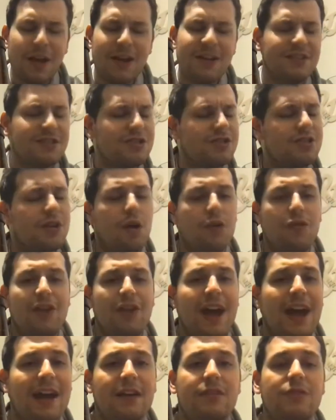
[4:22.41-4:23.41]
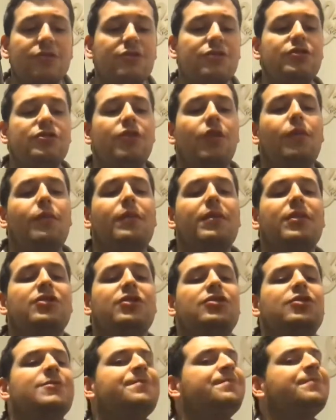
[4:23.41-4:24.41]
It's so dank. There's so
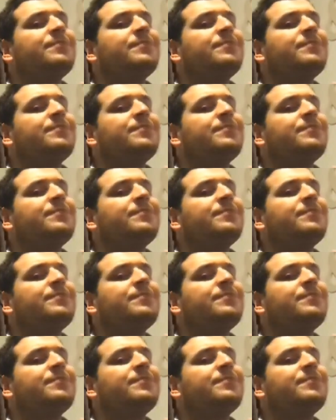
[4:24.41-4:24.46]
much.